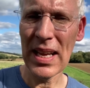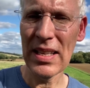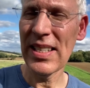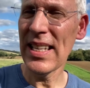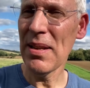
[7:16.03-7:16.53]

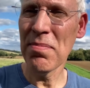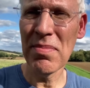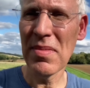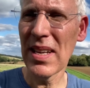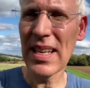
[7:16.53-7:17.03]

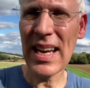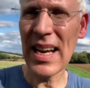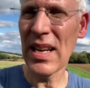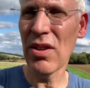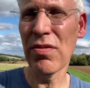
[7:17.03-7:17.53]
seem
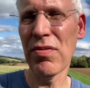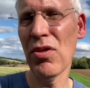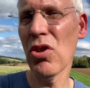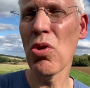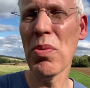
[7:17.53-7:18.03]
kind of
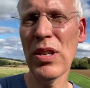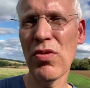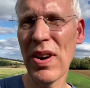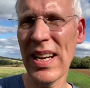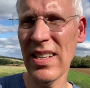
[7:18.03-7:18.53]
not always
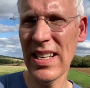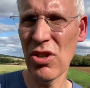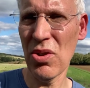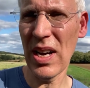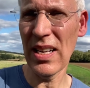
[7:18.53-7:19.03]
friendly
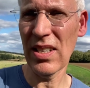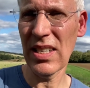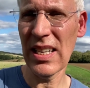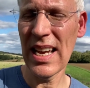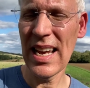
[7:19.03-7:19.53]
to us,